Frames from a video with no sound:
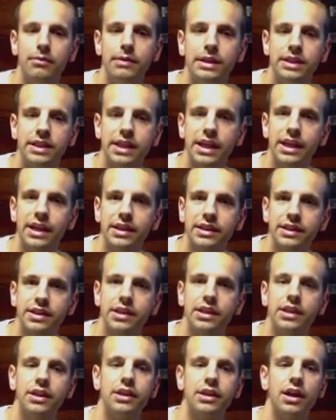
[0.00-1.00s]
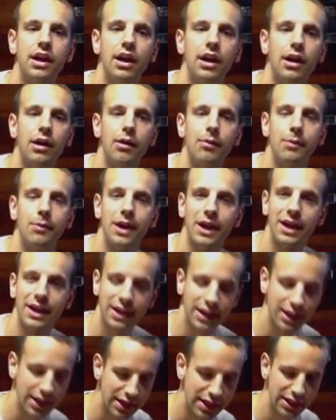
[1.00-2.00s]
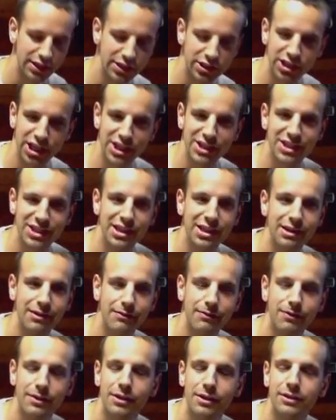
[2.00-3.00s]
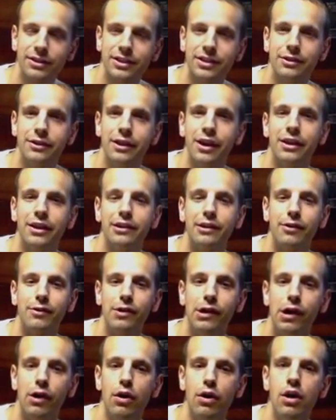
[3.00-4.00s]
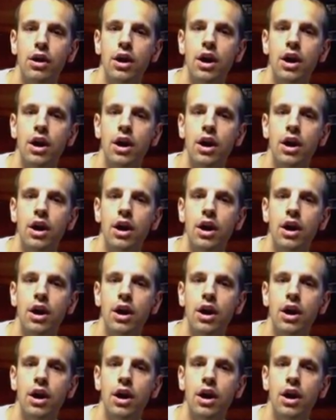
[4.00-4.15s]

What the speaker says: It's KicKs, aka Jason, for those of you that don't know.